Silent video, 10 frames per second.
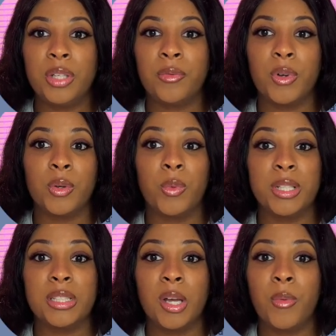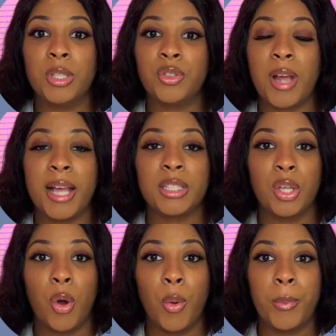for when someone tries to
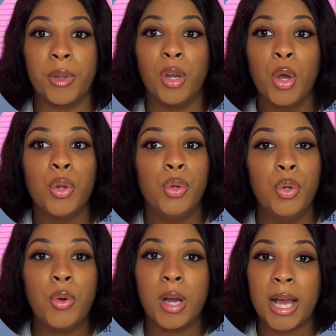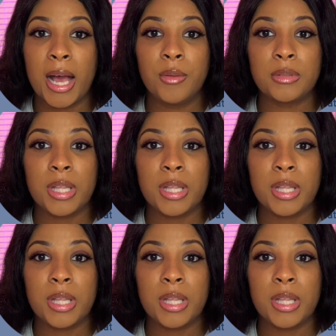open new accounts